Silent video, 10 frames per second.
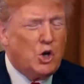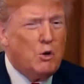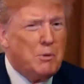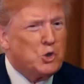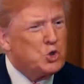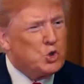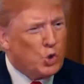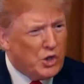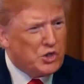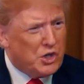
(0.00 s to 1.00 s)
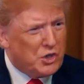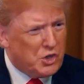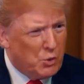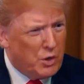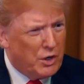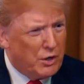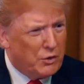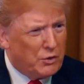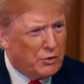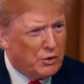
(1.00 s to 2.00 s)
almost treasonous, you want to know
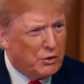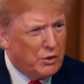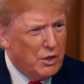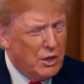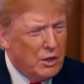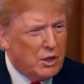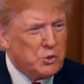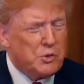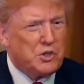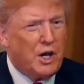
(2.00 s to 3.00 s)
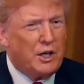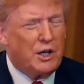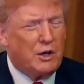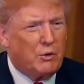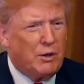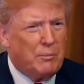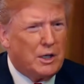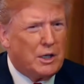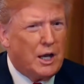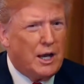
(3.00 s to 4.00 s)
the truth, because we signed an
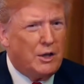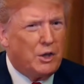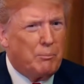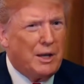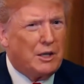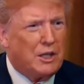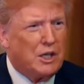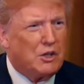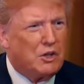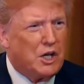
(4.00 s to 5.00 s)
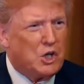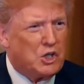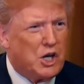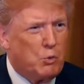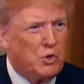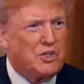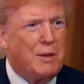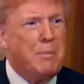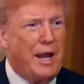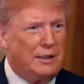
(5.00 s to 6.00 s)
agreement, and the big thing that they said was
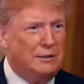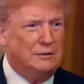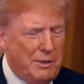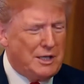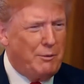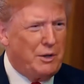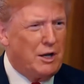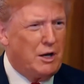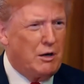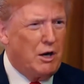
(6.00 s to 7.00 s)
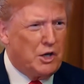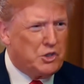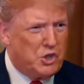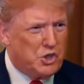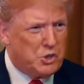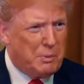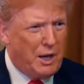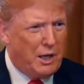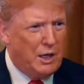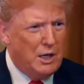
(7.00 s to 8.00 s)
I met. Well, in the meantime, we got our hostages
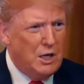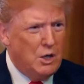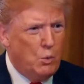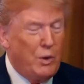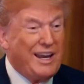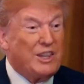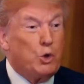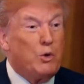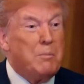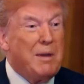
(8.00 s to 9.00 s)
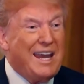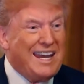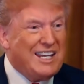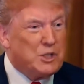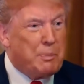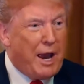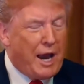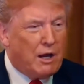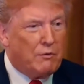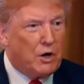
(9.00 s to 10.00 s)
back. We get the remains
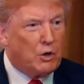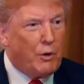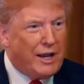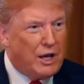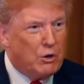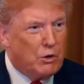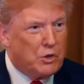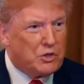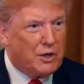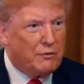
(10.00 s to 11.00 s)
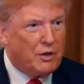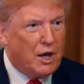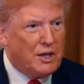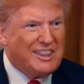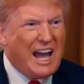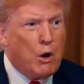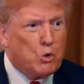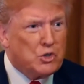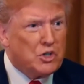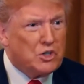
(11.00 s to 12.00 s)
back of our great heroes that have died,
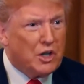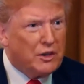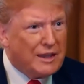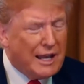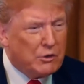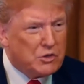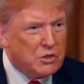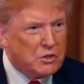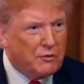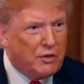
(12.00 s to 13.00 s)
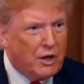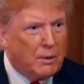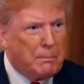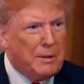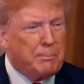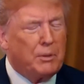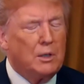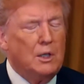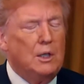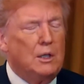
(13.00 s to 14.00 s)
thousands and thousands of young people.
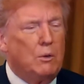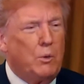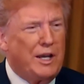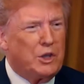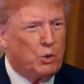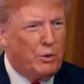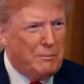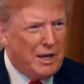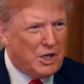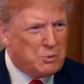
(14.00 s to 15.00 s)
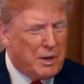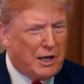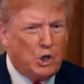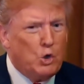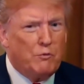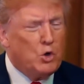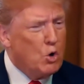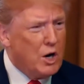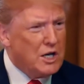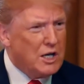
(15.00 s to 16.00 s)
We get the remains back, and you have
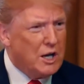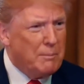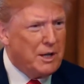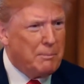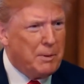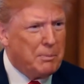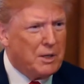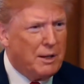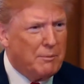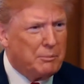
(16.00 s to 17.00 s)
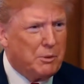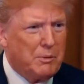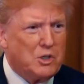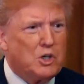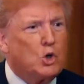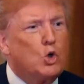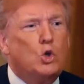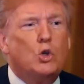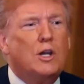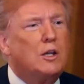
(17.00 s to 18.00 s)
no idea how many people came up to me and said,
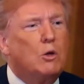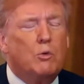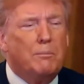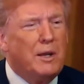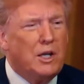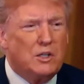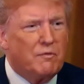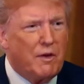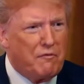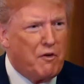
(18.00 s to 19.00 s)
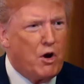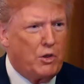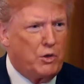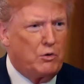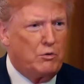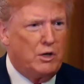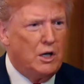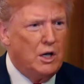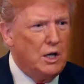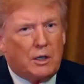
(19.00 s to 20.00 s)
could you get the remains of my father?
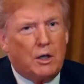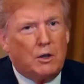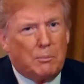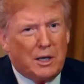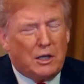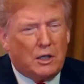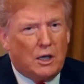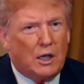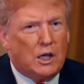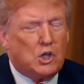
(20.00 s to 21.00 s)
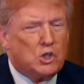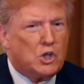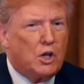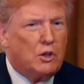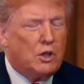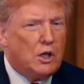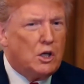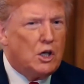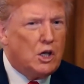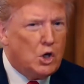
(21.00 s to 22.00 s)
But the big thing is the
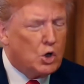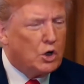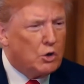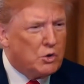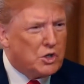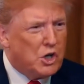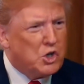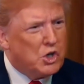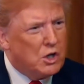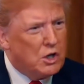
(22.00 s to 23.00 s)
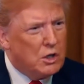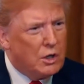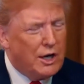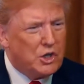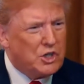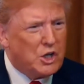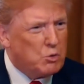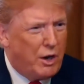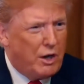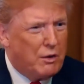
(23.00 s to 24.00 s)
denuclearization, and it says
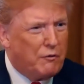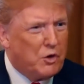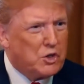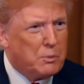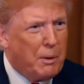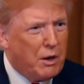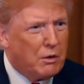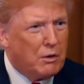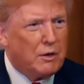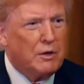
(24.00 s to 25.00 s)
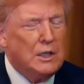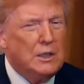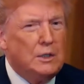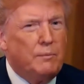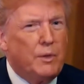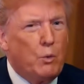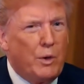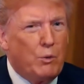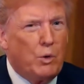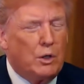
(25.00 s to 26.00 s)
right in the first paragraph,
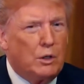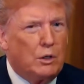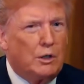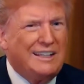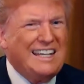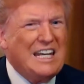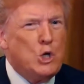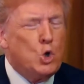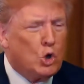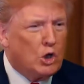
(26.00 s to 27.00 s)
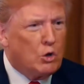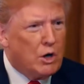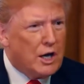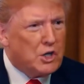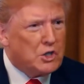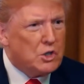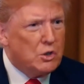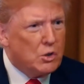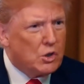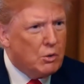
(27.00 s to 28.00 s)
we will denuclearize
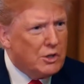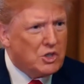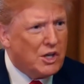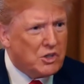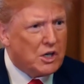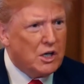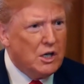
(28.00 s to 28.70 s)
North Korea. It says it.